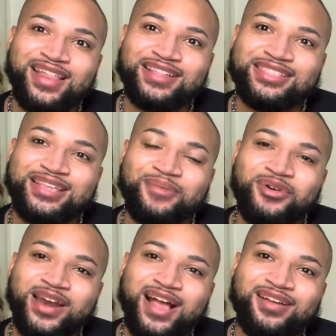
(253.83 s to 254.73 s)

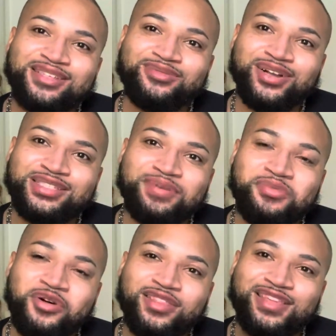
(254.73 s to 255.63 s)
someone else wants to be
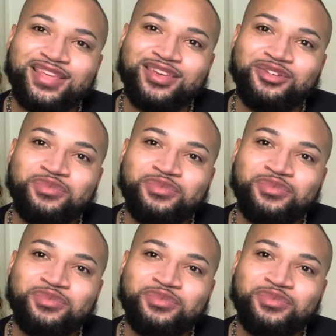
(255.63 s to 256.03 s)
more with you,